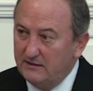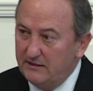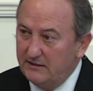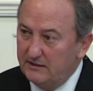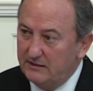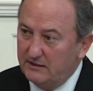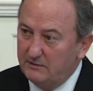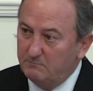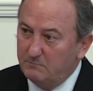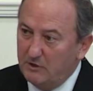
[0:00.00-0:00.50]

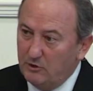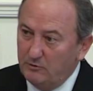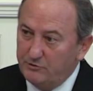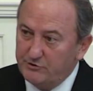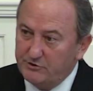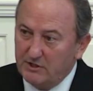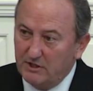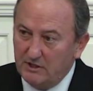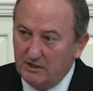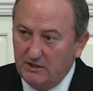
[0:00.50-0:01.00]
in a
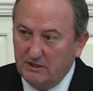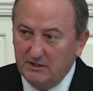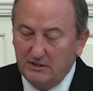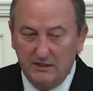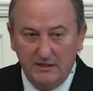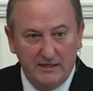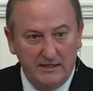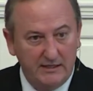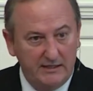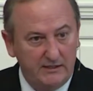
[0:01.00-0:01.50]
most
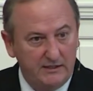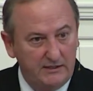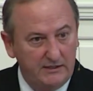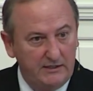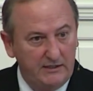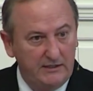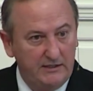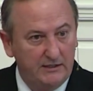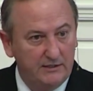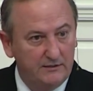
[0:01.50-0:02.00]

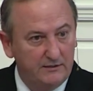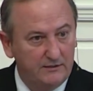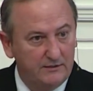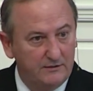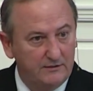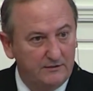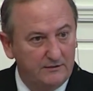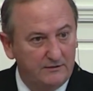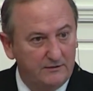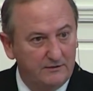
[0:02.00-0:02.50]
unlikely
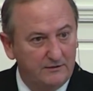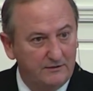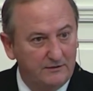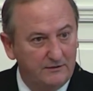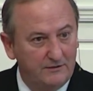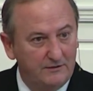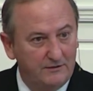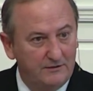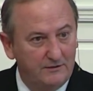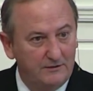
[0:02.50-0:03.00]

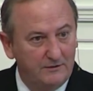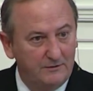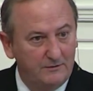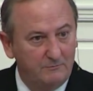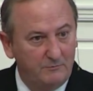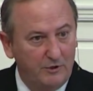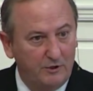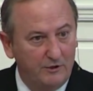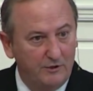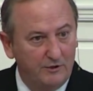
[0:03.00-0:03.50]

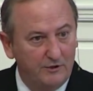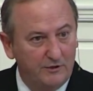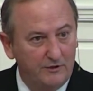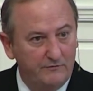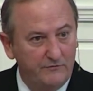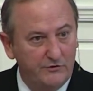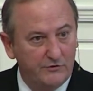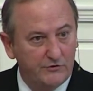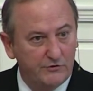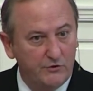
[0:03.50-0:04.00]
part
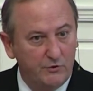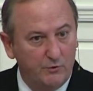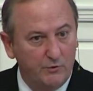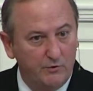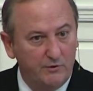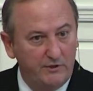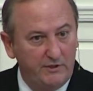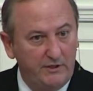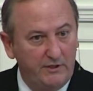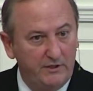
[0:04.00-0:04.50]
of the
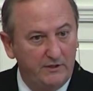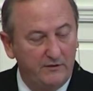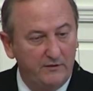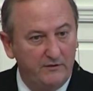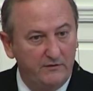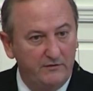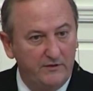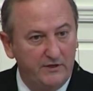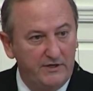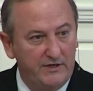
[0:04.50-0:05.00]
story,
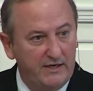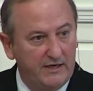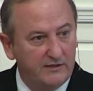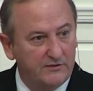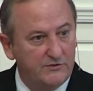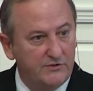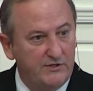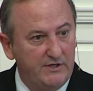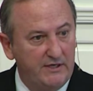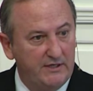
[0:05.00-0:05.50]
the
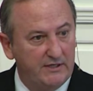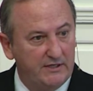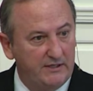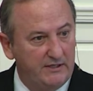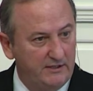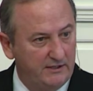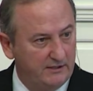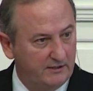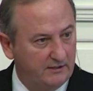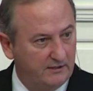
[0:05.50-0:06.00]
next
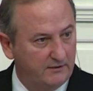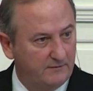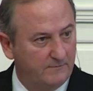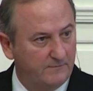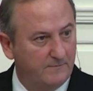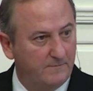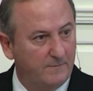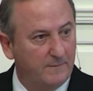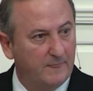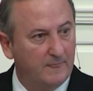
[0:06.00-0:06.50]
day,
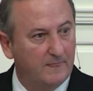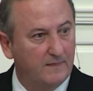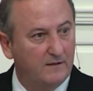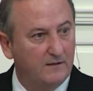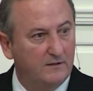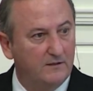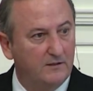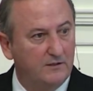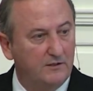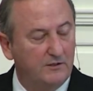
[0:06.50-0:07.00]

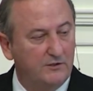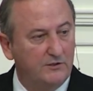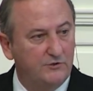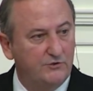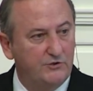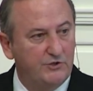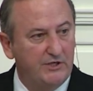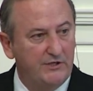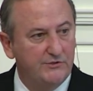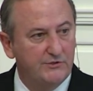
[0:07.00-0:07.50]

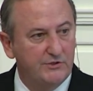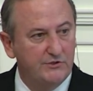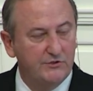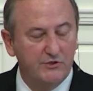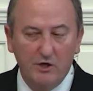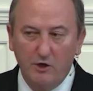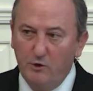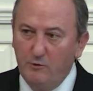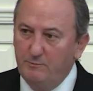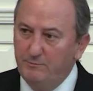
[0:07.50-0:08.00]
Jesus
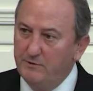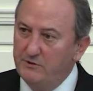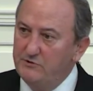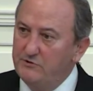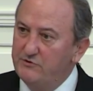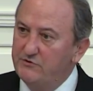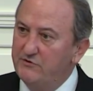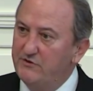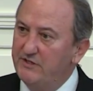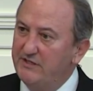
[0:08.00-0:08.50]

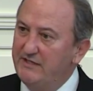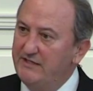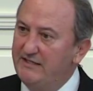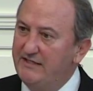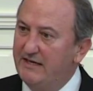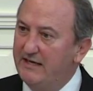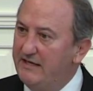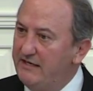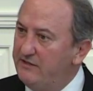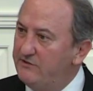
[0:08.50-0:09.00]
opens the
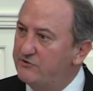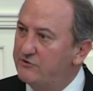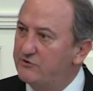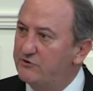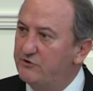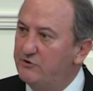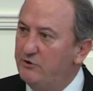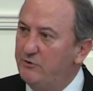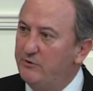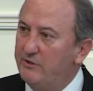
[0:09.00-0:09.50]
gates
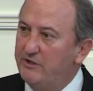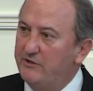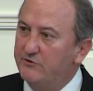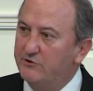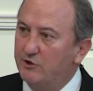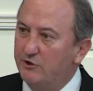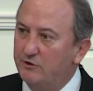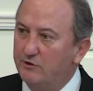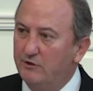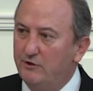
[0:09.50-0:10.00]
to
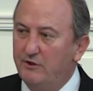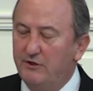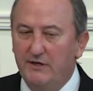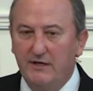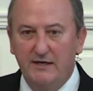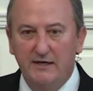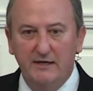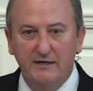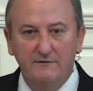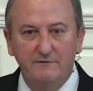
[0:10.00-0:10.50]
eternal
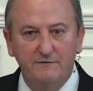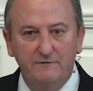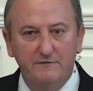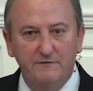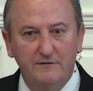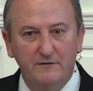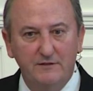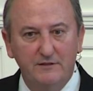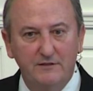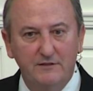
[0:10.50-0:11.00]
life